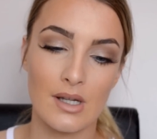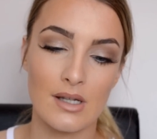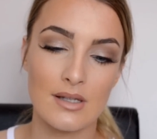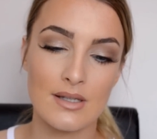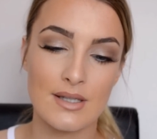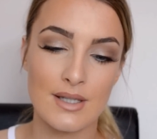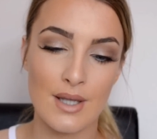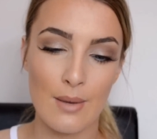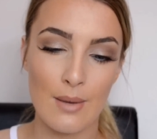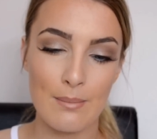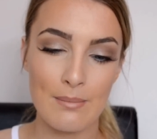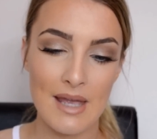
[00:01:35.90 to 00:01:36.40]

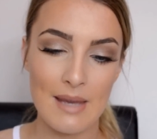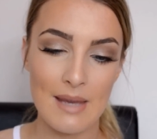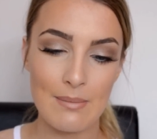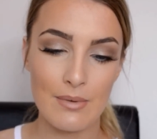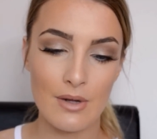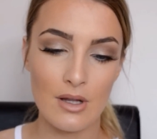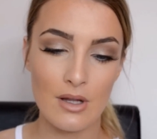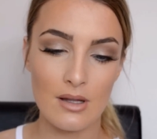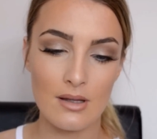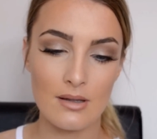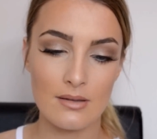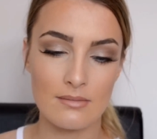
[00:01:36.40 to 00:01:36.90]
Some
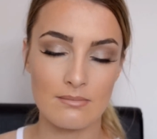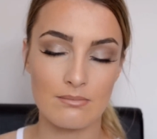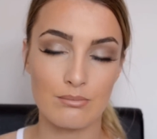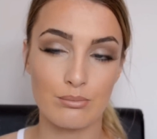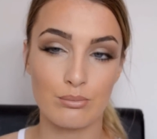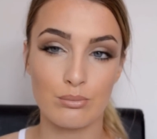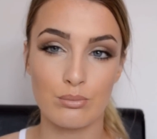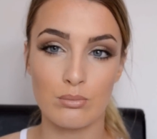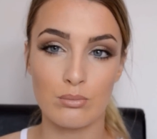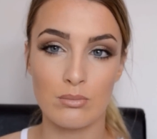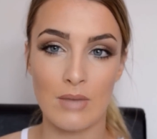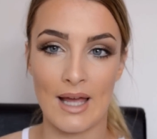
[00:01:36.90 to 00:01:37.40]
people,
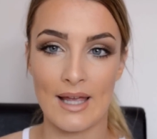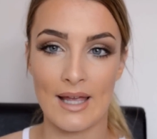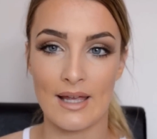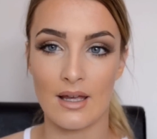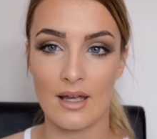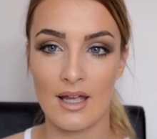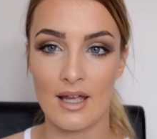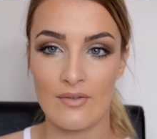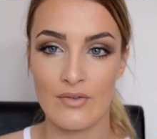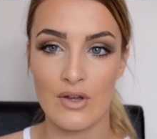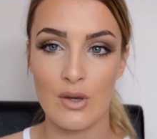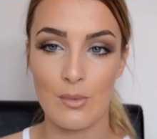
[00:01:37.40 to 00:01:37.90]
like,
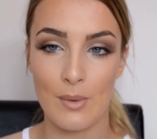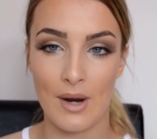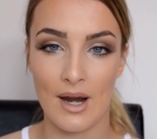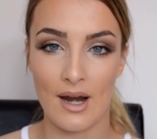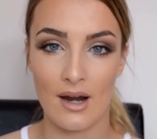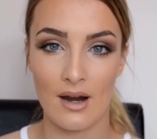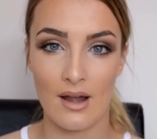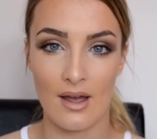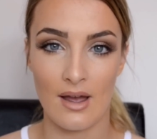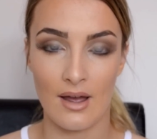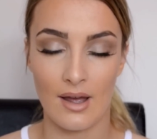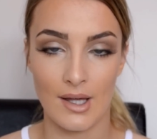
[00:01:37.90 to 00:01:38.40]
if you
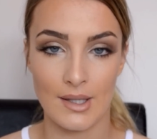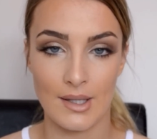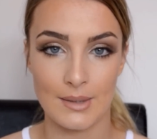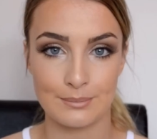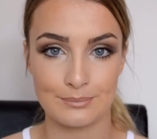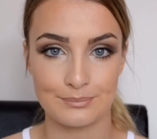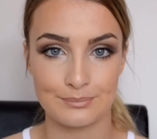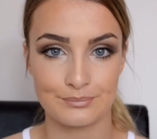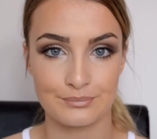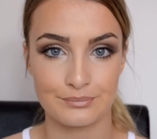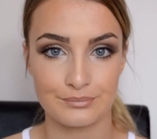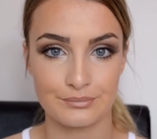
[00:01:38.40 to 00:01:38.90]
wear
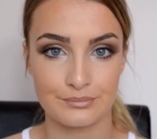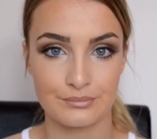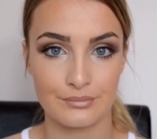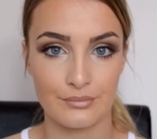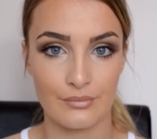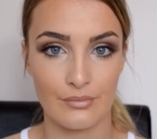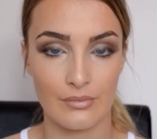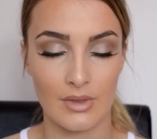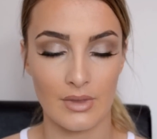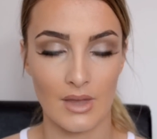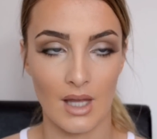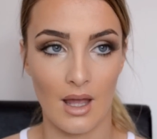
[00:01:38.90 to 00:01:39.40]

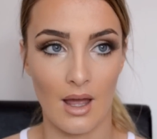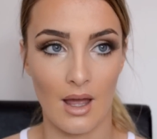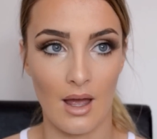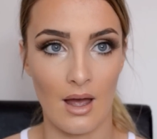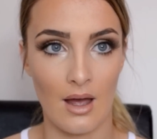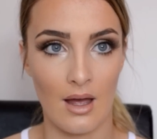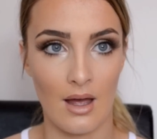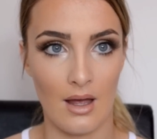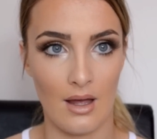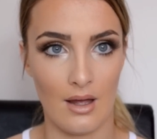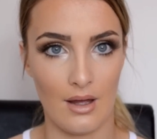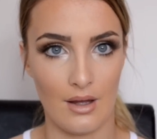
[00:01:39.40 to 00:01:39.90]

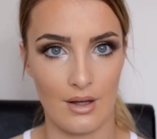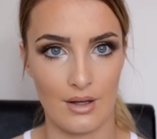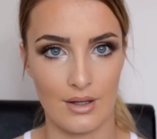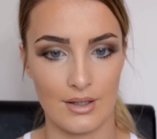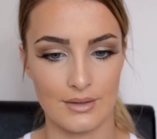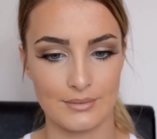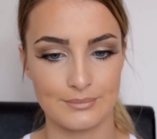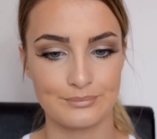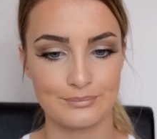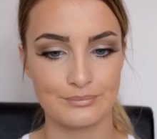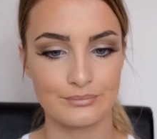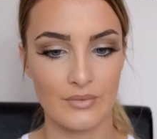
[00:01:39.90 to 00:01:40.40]

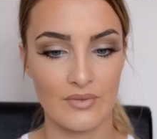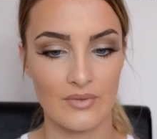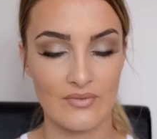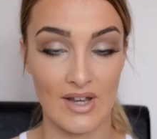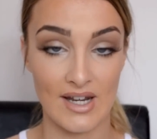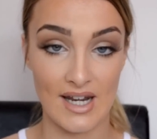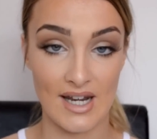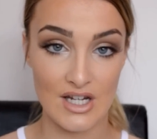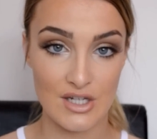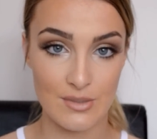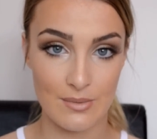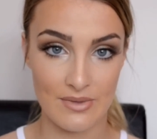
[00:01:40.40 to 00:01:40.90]
a
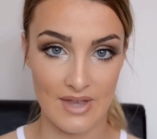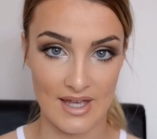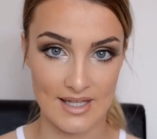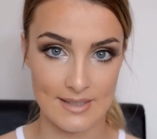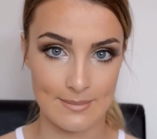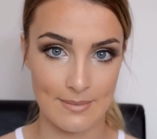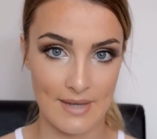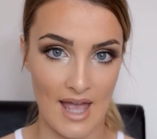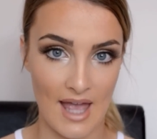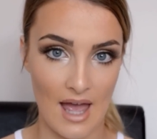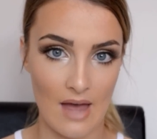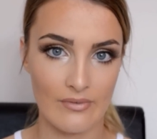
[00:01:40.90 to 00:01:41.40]
foundation with
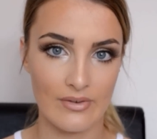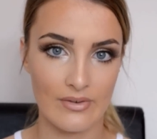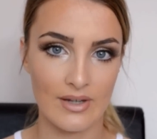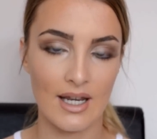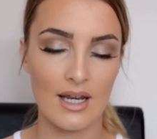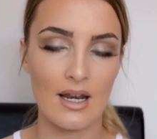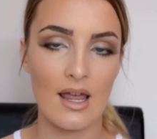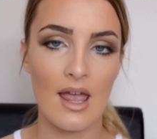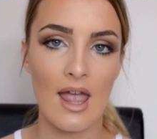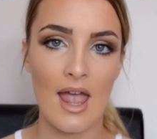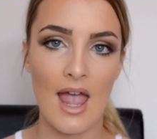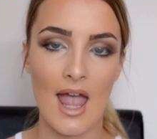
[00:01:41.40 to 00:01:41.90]
SPF in
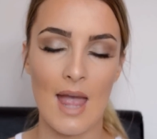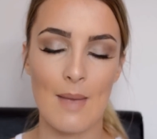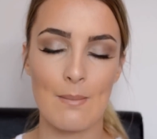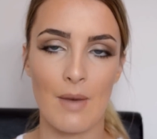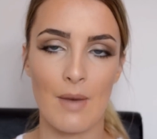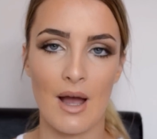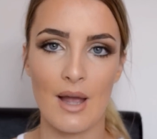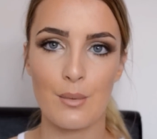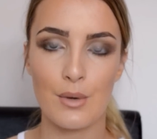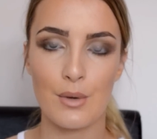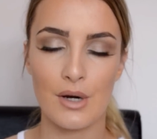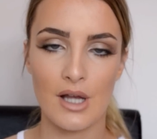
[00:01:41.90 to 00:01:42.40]
it, it
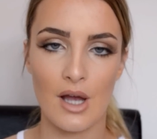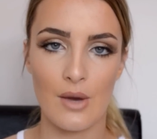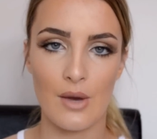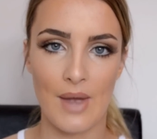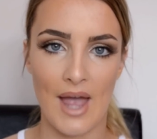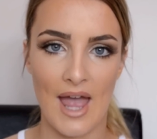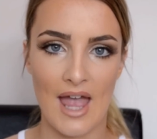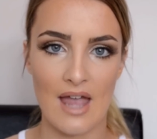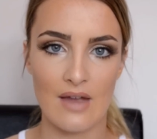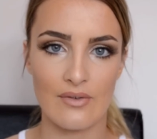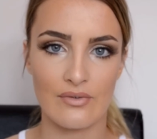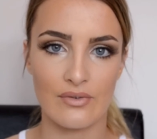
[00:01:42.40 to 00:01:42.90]
might work
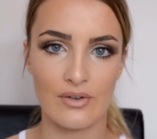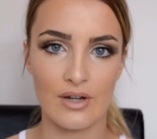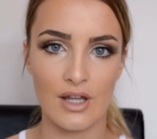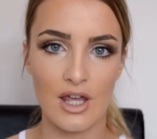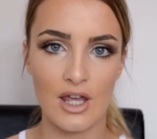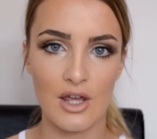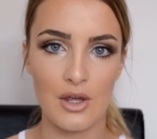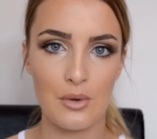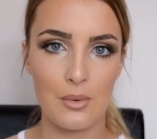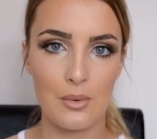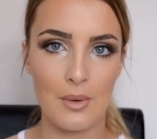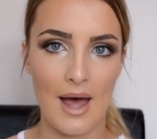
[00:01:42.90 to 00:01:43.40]
okay for
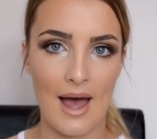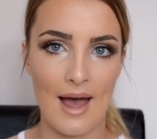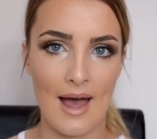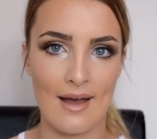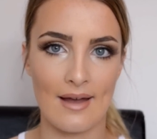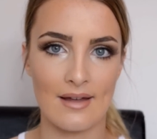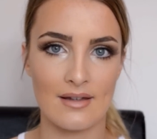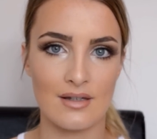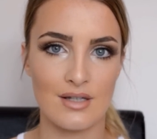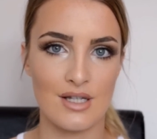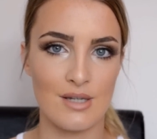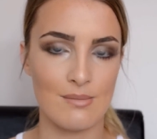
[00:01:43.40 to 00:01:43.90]
you,
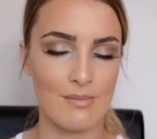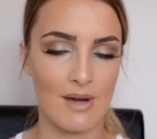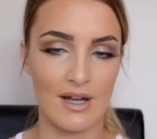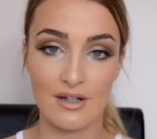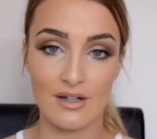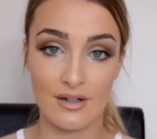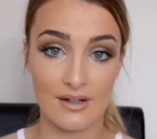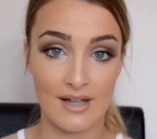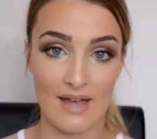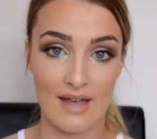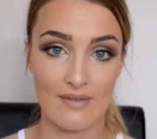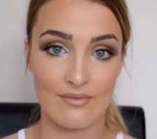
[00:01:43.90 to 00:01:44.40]
and you might
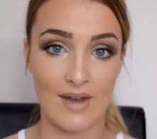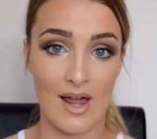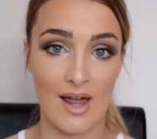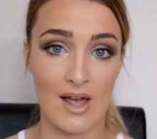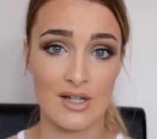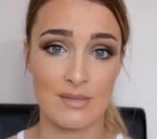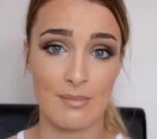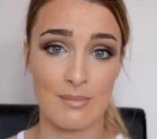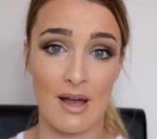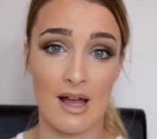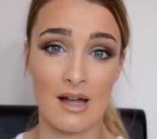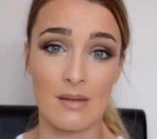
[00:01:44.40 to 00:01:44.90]
not get
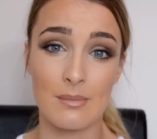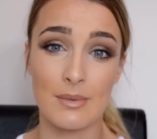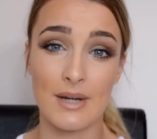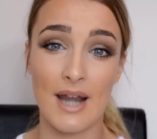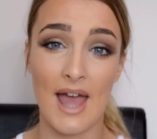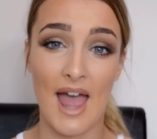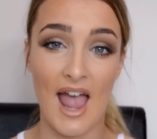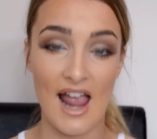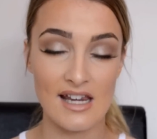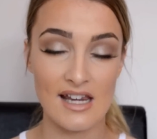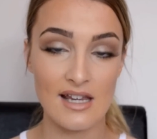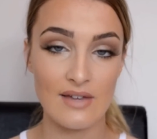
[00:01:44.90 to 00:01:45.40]
flashback, but
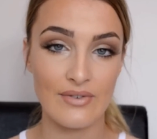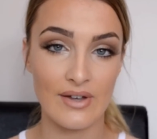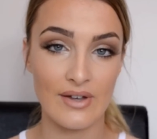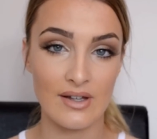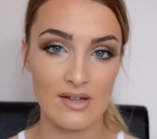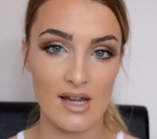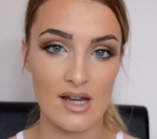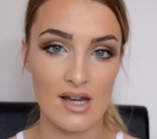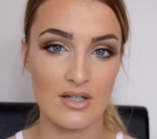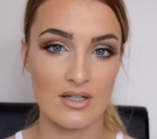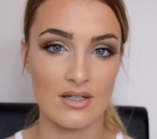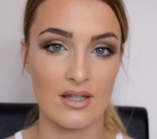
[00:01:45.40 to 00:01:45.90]
any
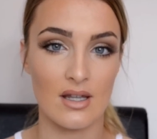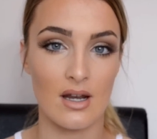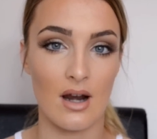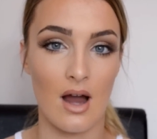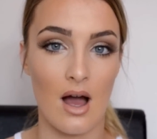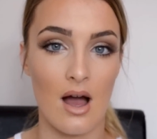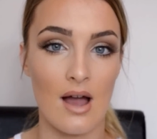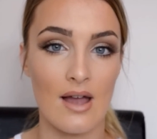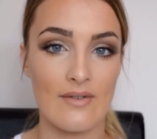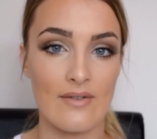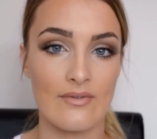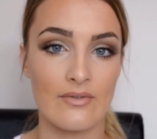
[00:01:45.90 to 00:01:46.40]
foundation that
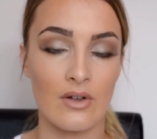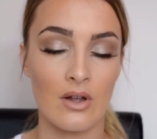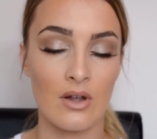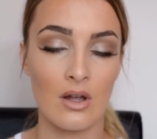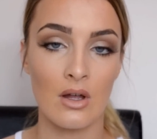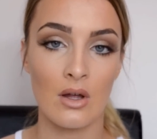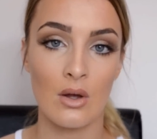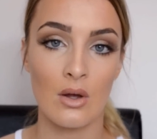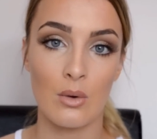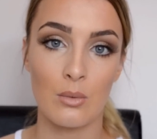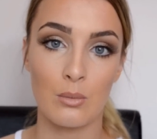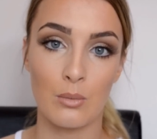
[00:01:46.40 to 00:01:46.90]
I've
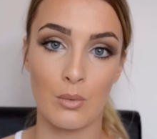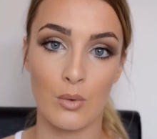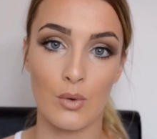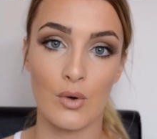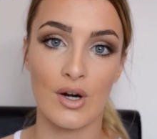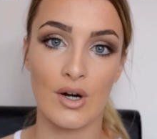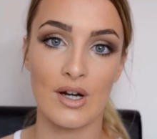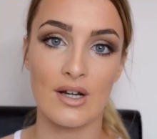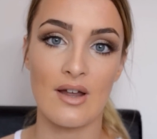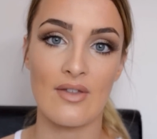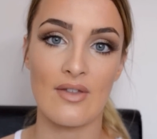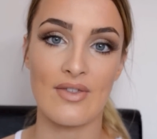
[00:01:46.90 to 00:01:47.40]

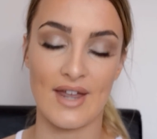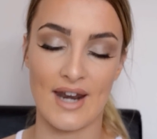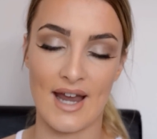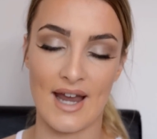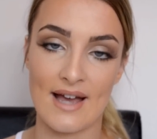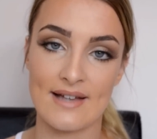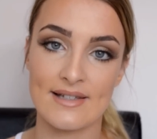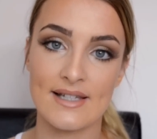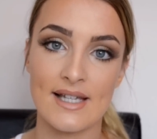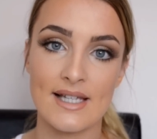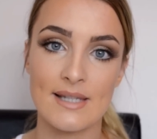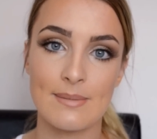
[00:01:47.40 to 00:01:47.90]
worn that
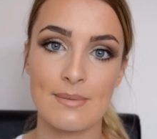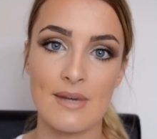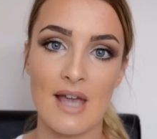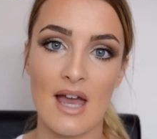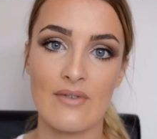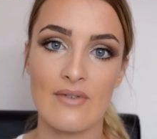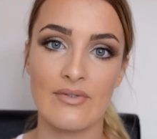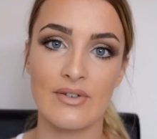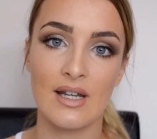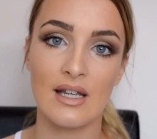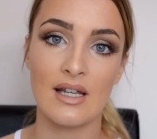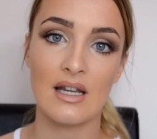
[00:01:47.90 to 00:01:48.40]
has
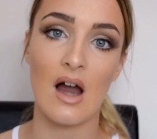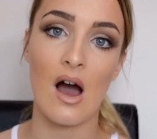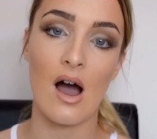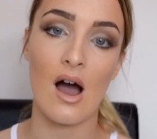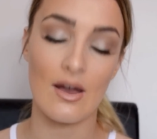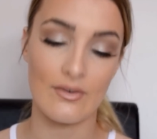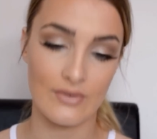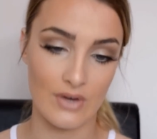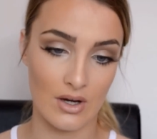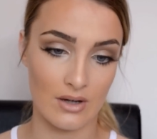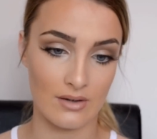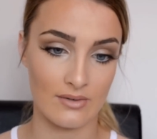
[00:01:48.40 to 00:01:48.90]
SPF in it,
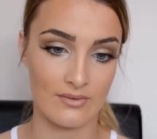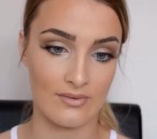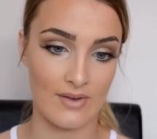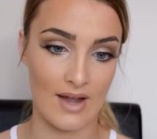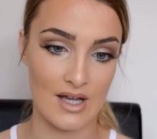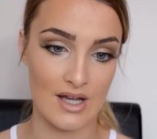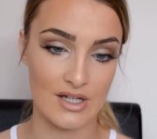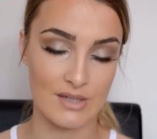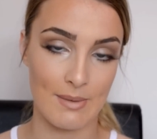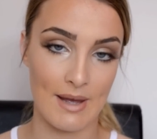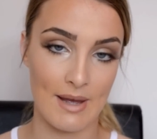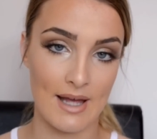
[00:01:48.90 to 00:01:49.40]
I've gotten
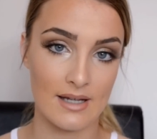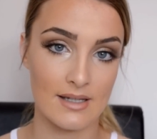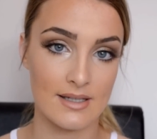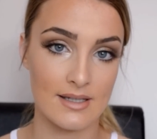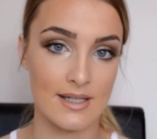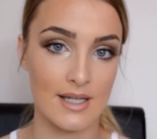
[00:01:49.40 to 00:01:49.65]
flashback.